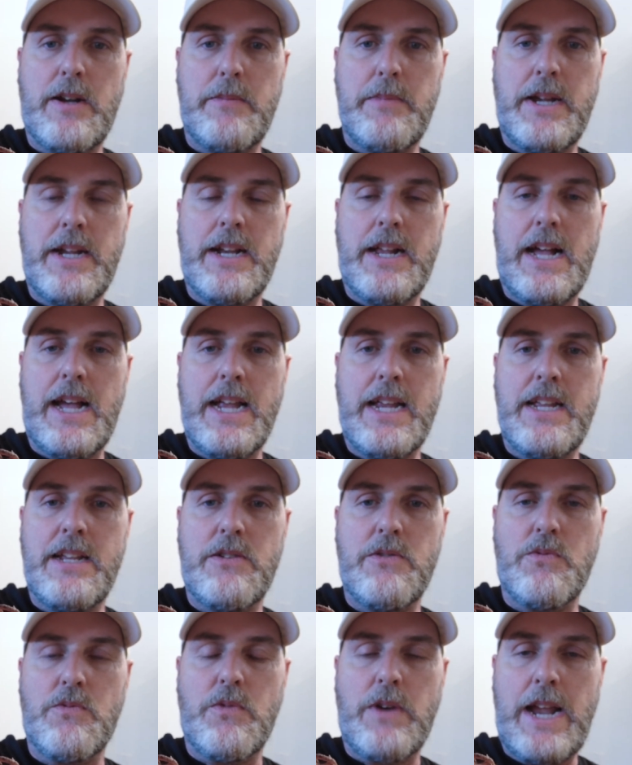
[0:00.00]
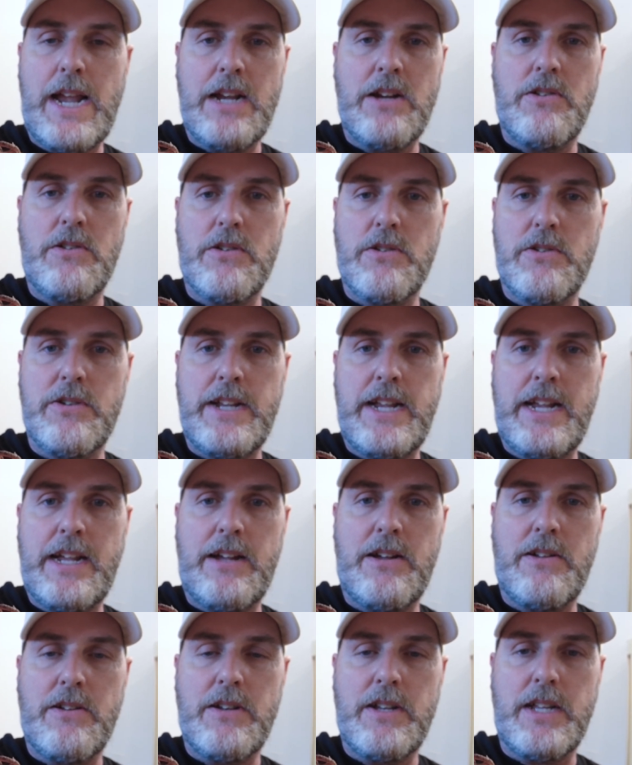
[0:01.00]
I can wrangle her
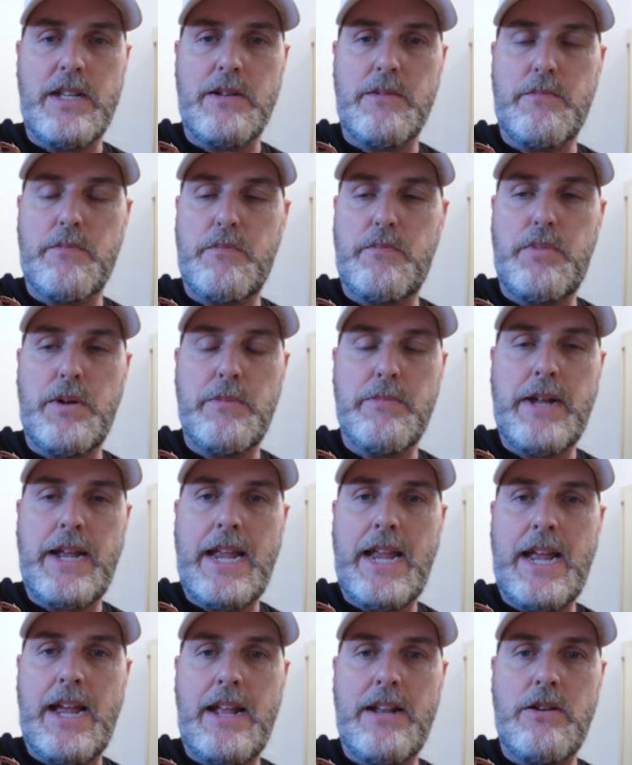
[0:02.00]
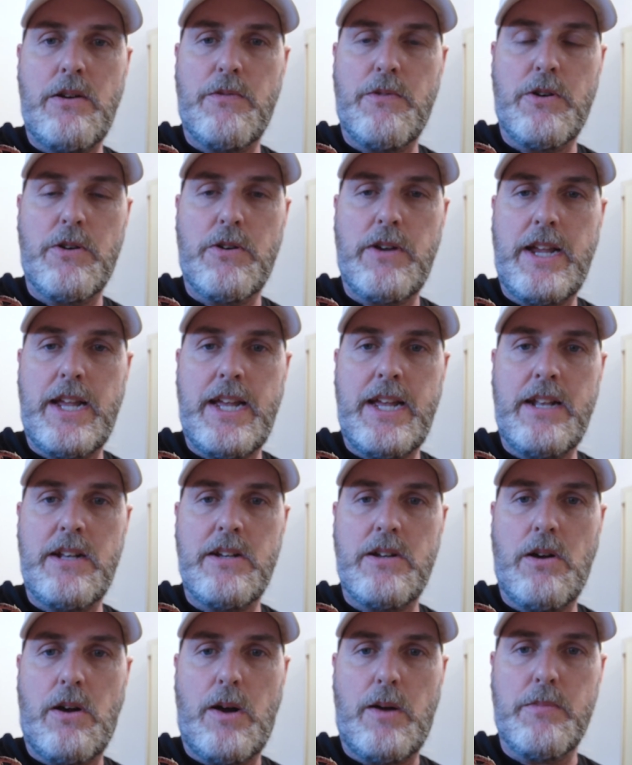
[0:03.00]
down and put my hand over her head
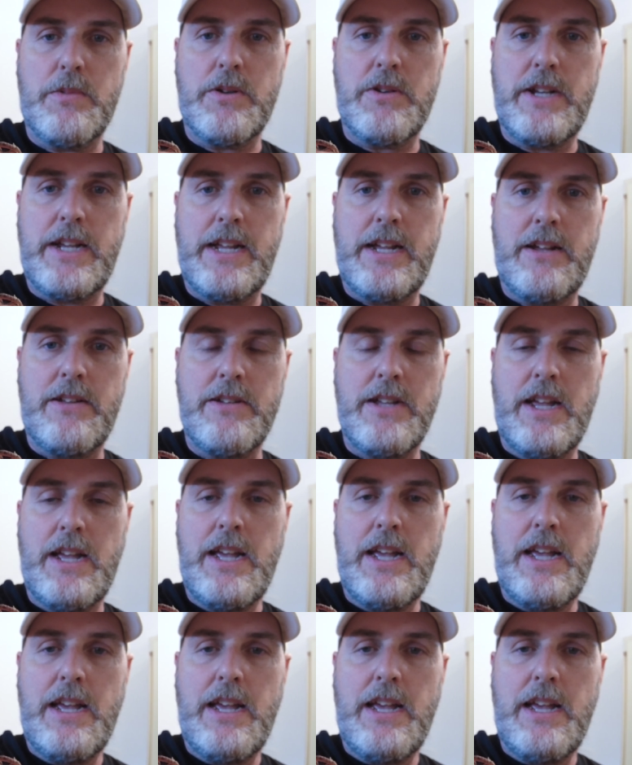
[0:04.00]
and calm her down,